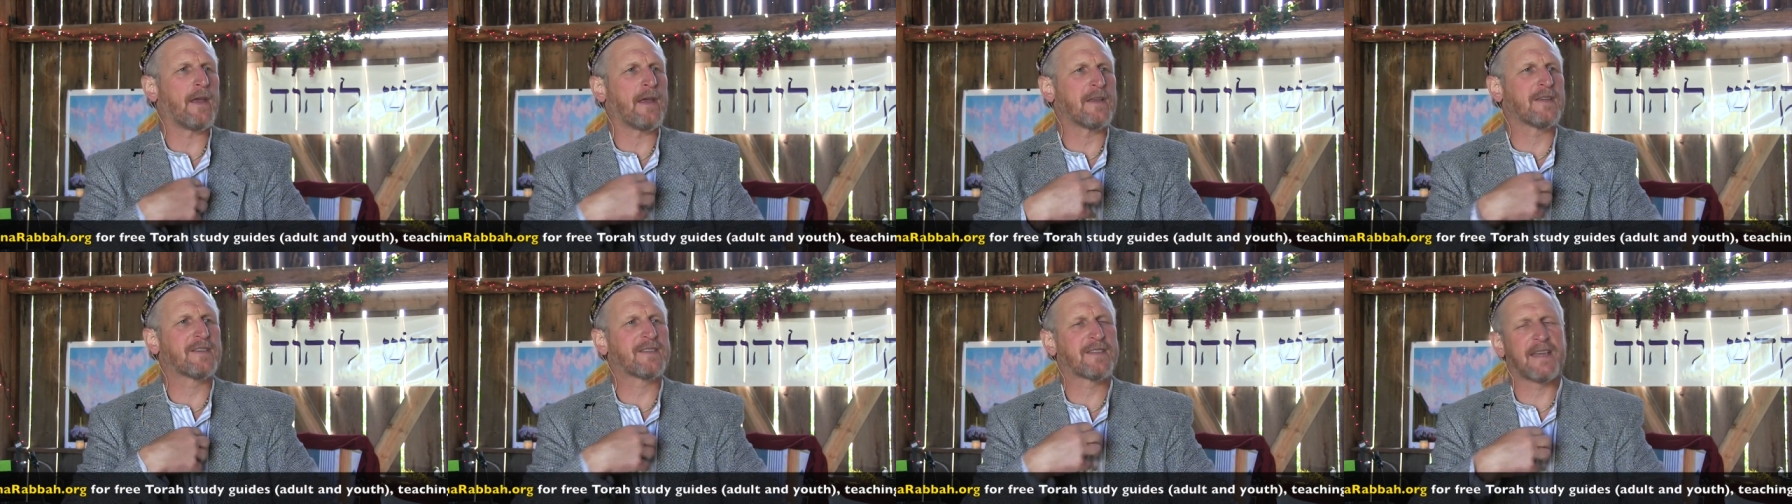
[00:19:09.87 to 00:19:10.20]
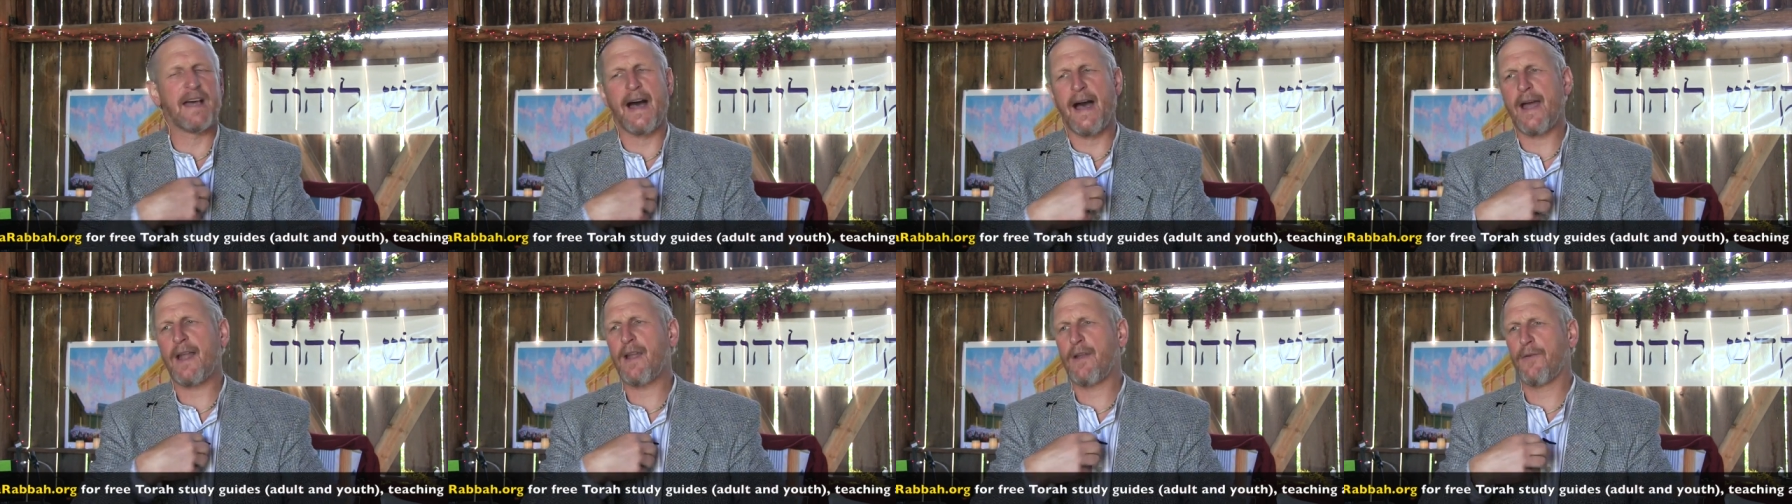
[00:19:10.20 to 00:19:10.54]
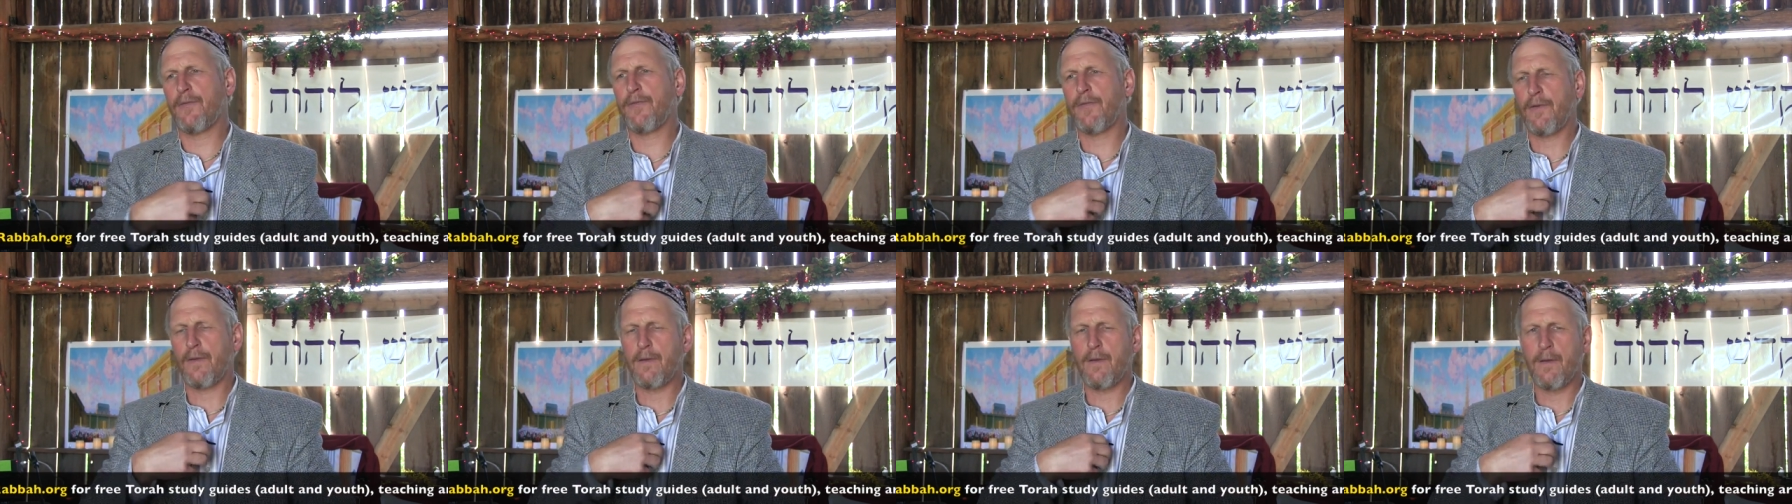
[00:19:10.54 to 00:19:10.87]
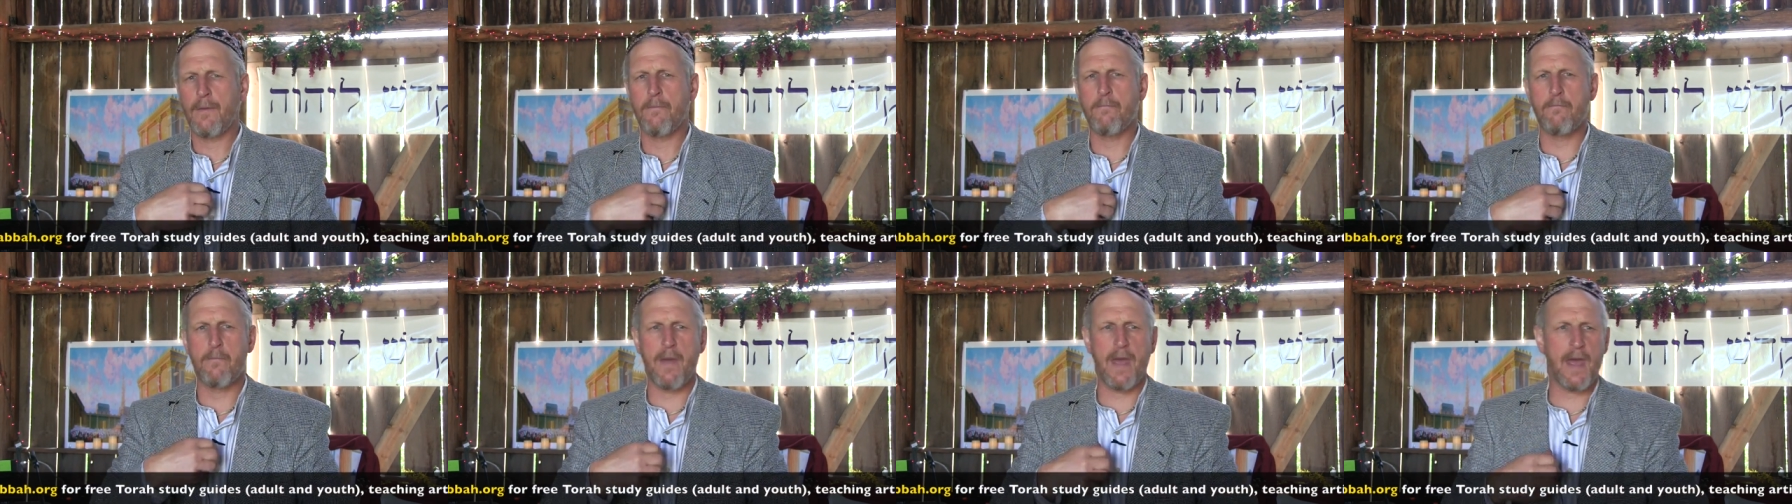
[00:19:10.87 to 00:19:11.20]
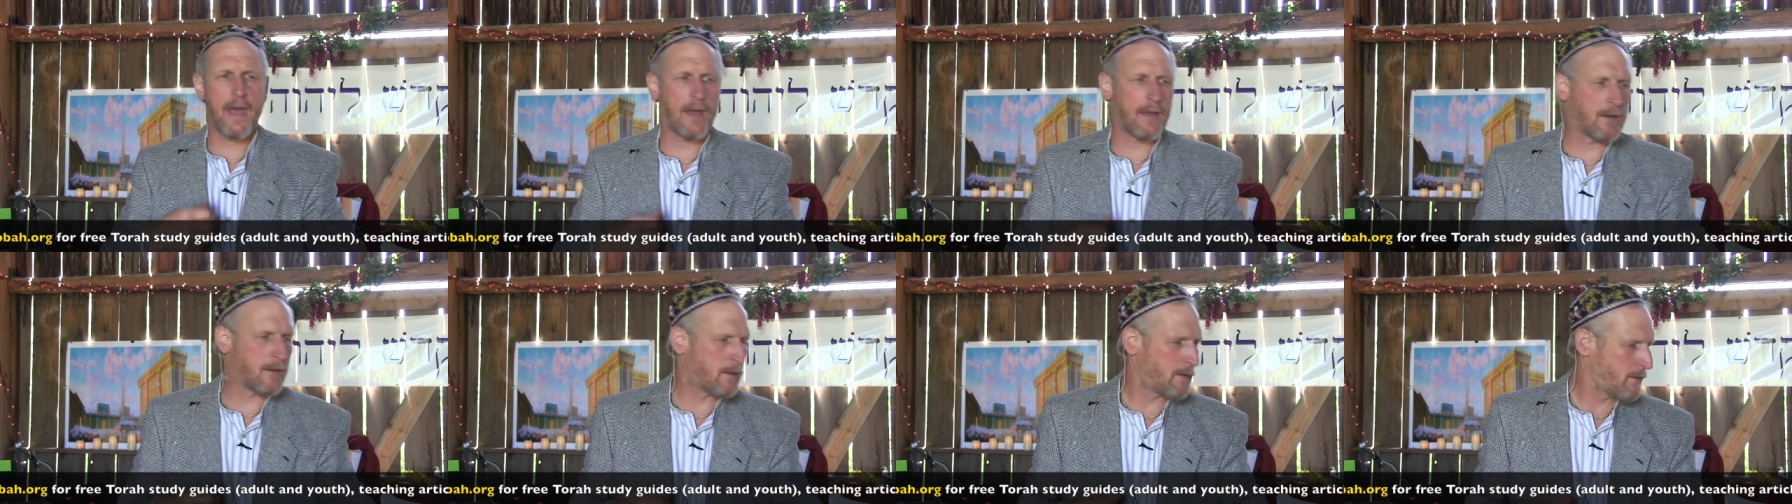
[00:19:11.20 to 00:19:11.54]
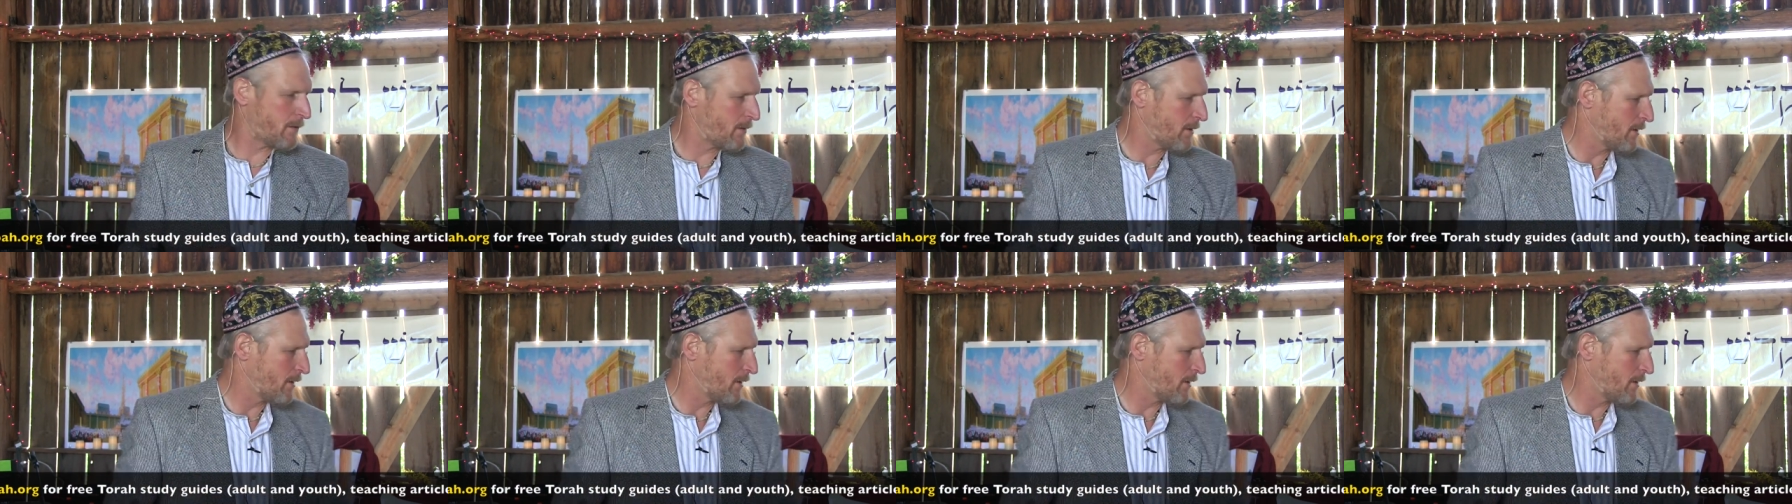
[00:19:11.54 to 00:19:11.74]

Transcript: inside of men